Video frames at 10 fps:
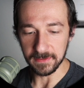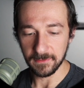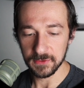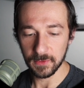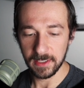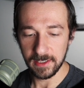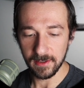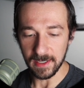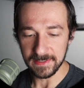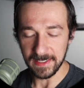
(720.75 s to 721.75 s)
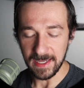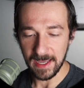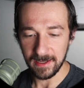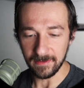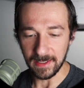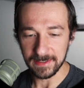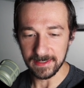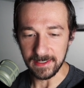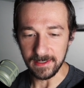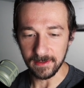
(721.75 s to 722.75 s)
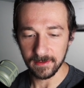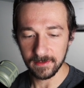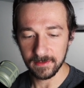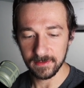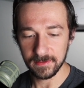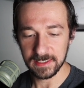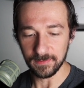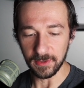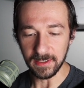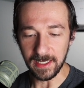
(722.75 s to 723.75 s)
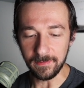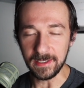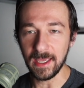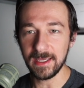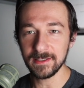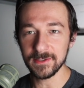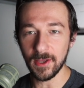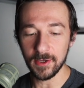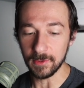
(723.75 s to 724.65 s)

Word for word: first one here, SAI, that's the split APK installer.